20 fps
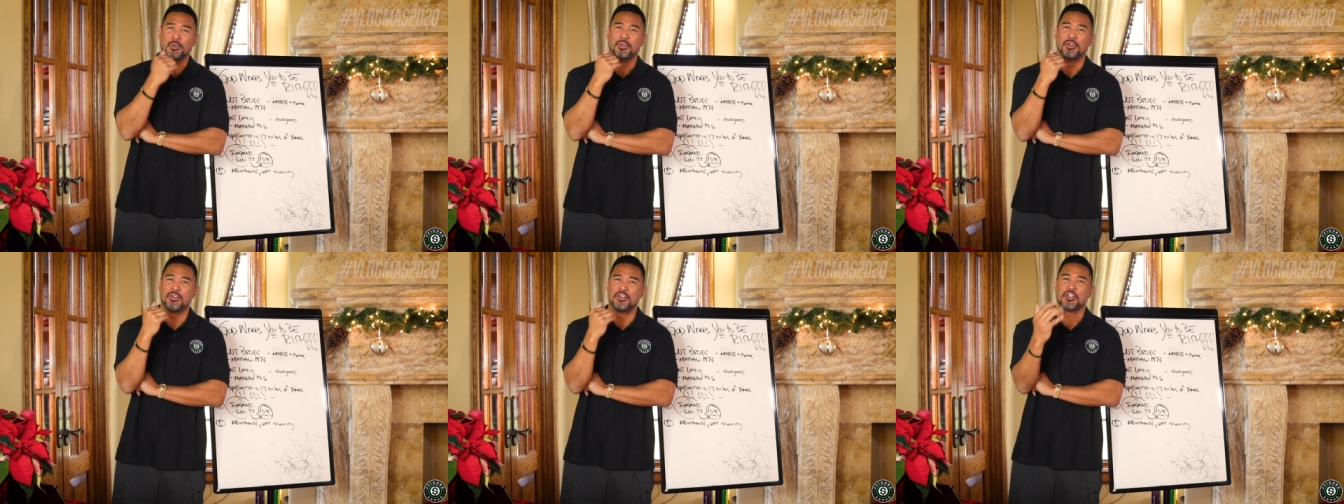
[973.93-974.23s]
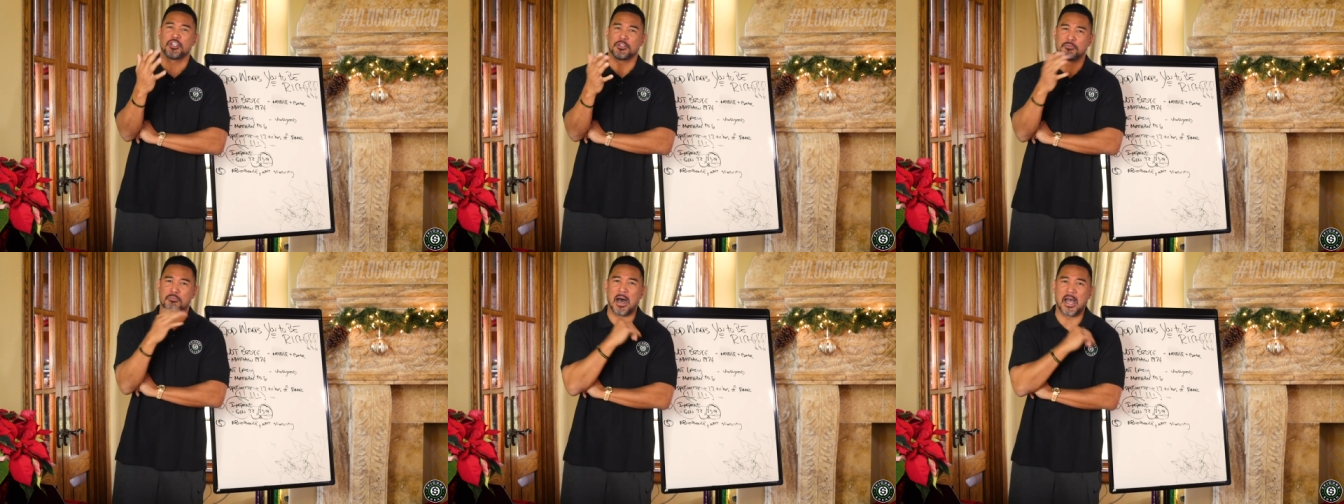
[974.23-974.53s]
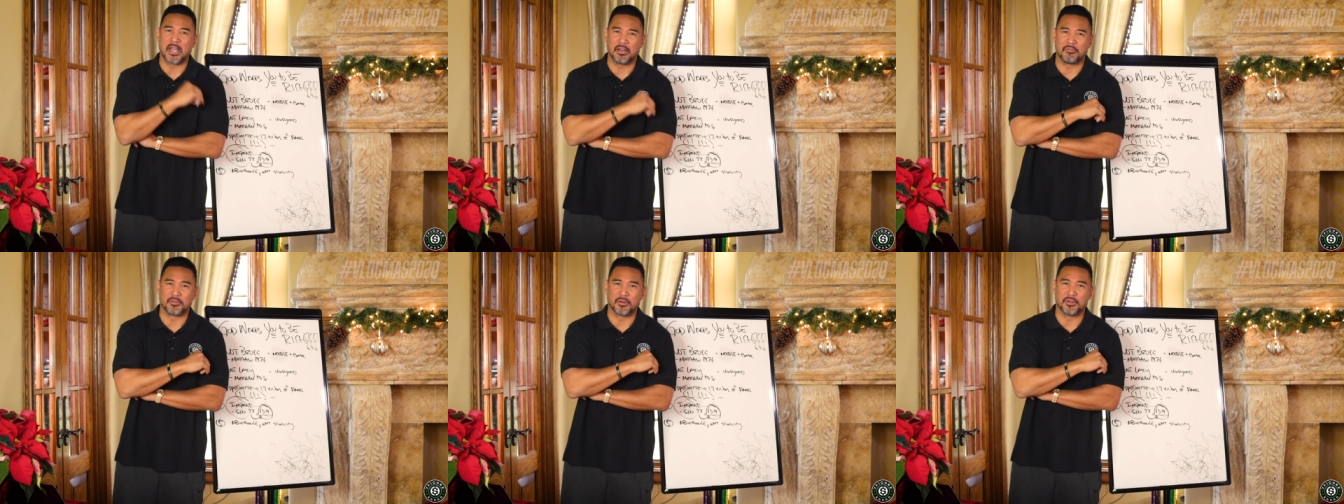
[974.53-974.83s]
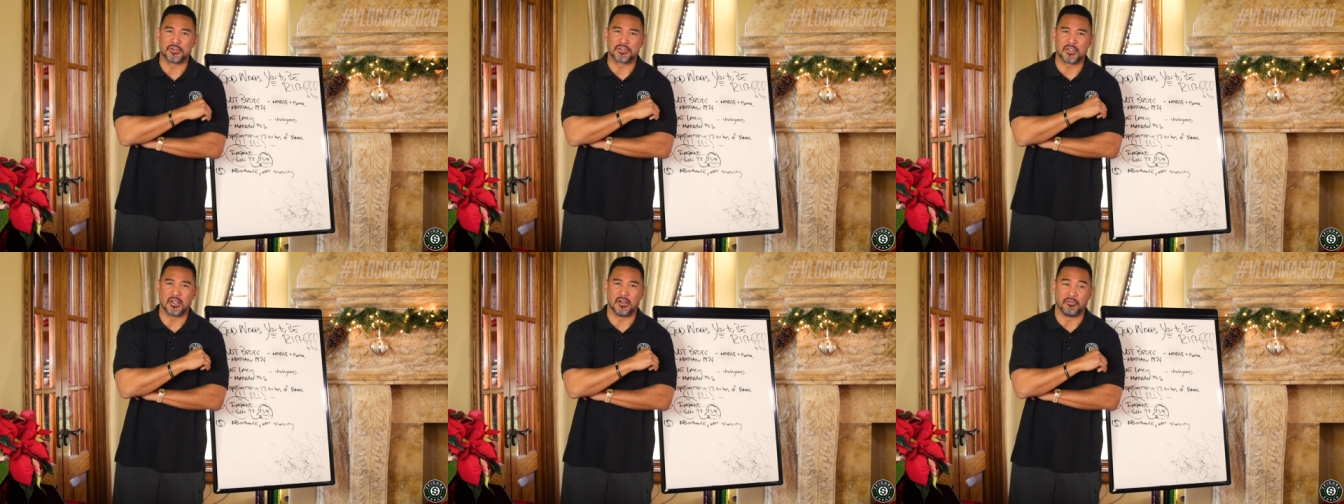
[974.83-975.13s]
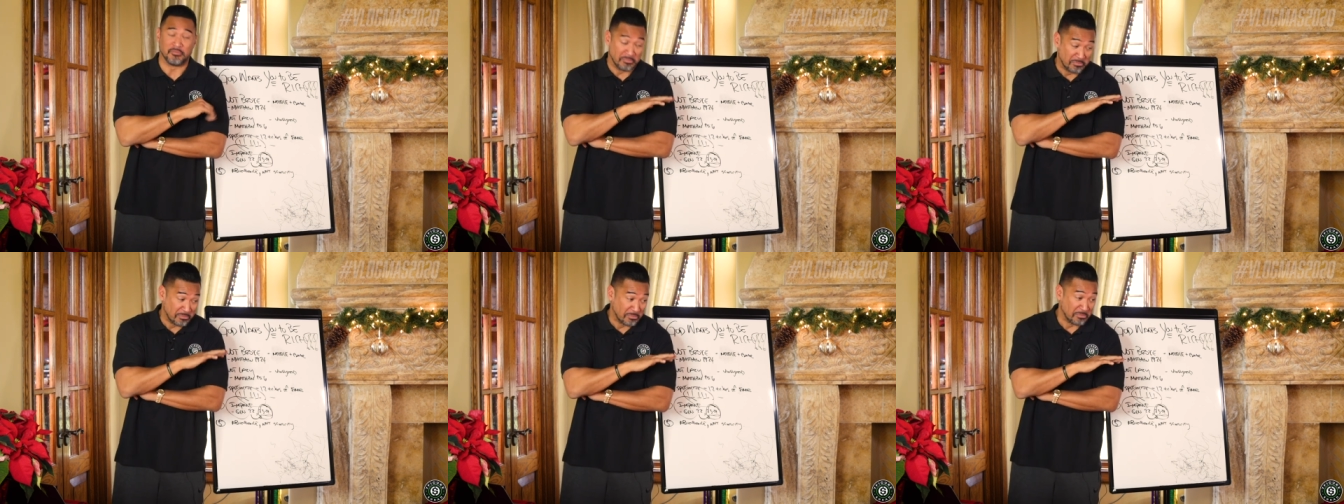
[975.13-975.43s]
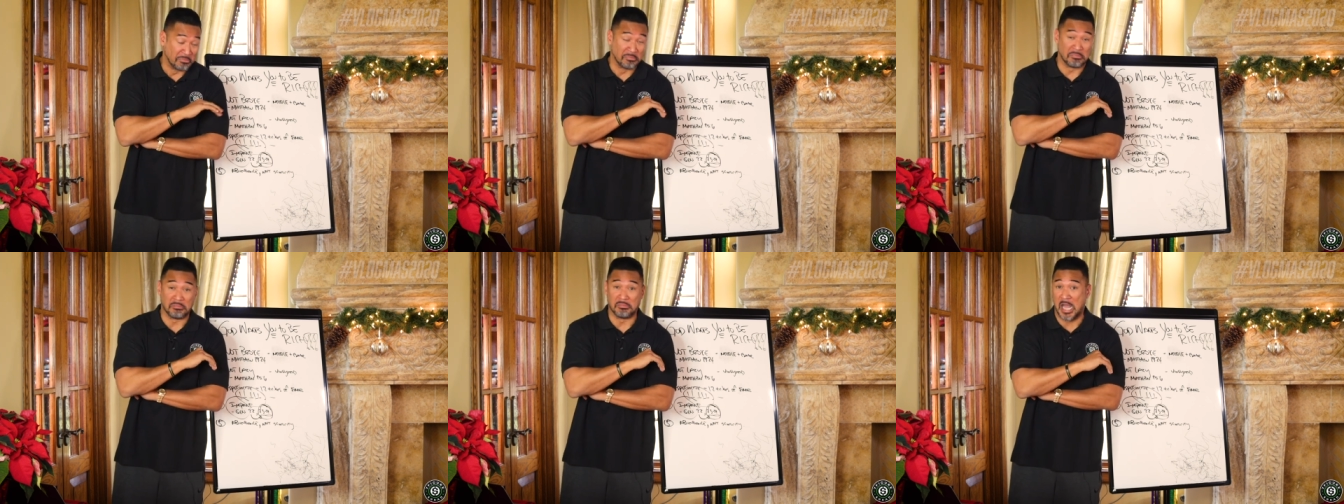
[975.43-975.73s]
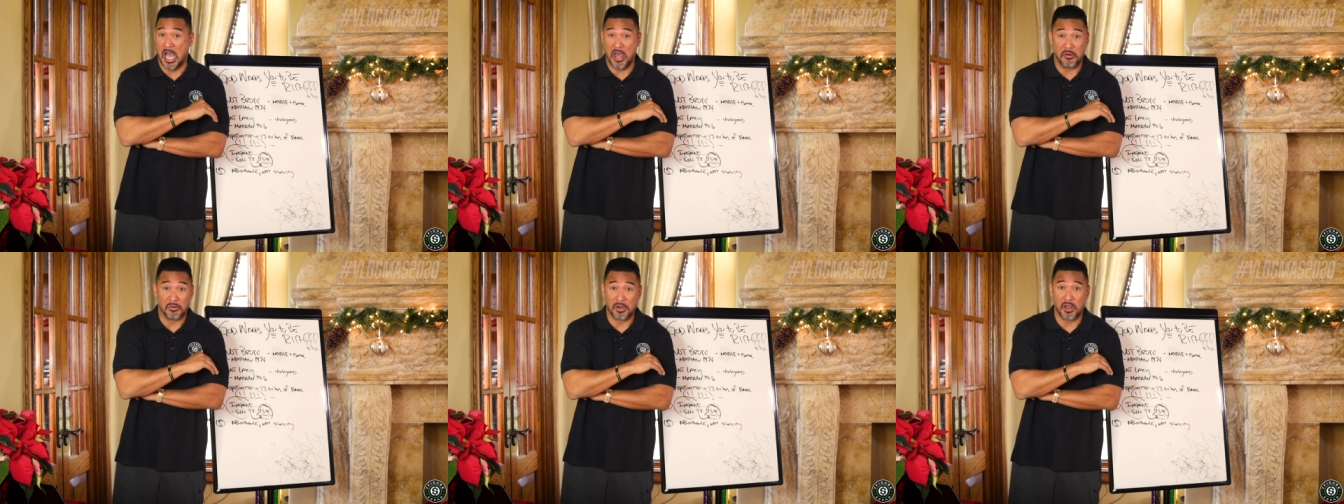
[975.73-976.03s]
or did you just buy it for yourself?
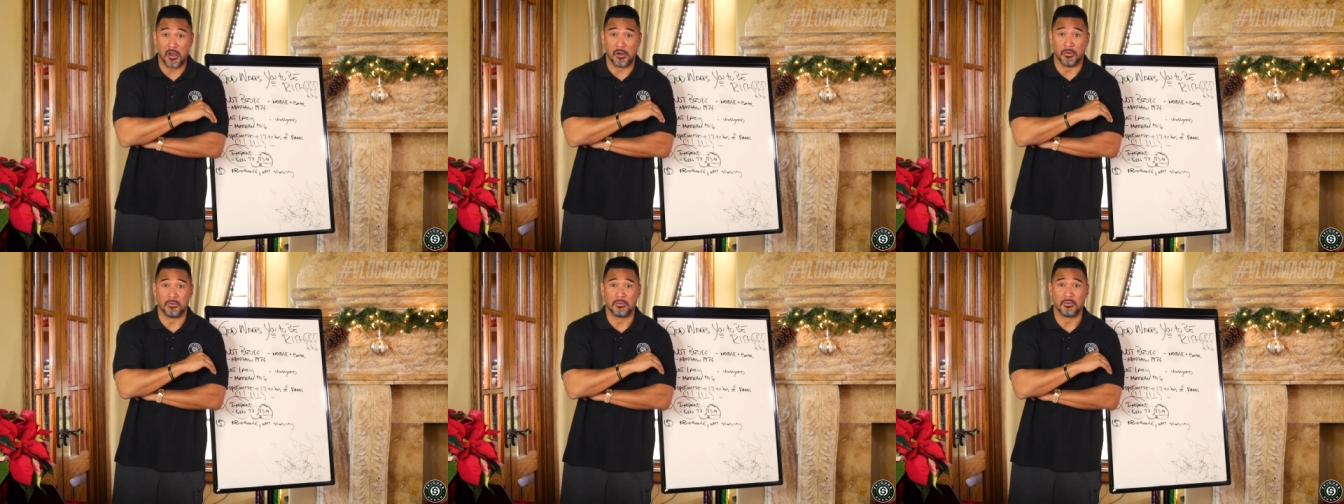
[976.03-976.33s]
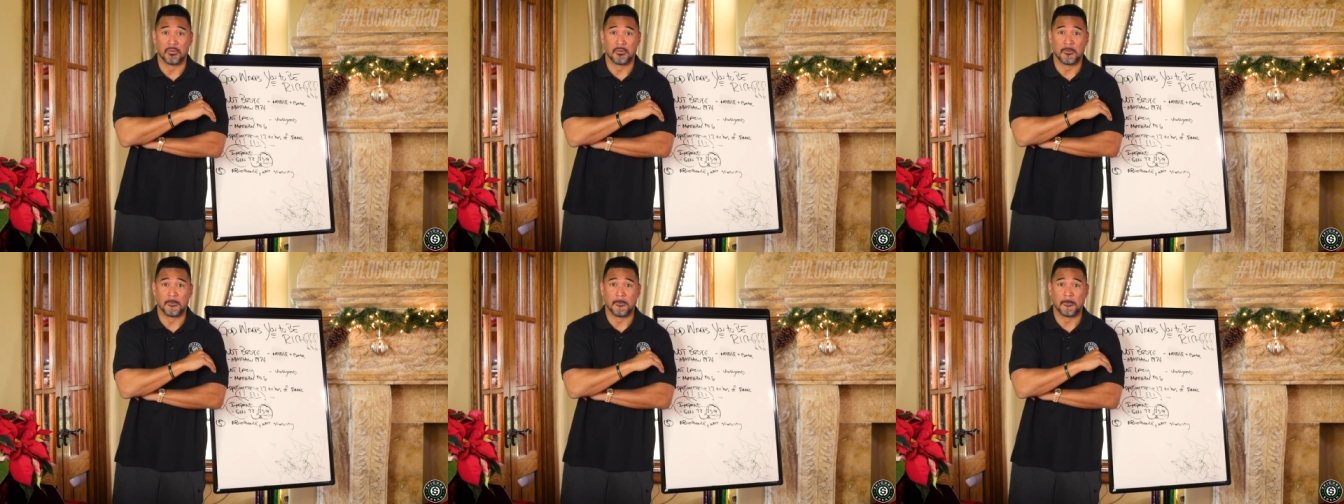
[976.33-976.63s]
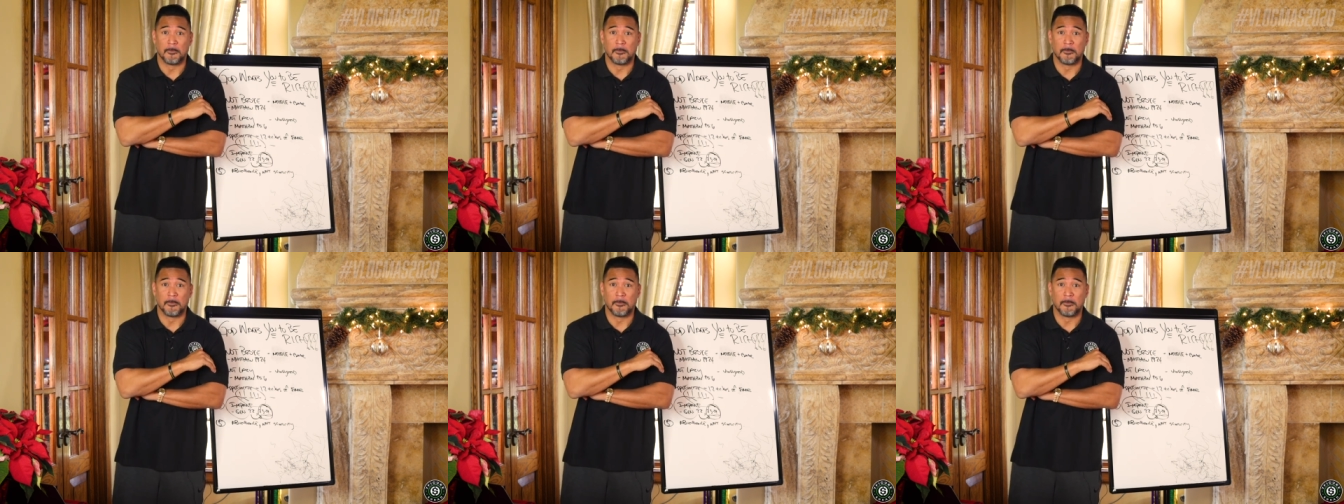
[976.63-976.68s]
I don't know.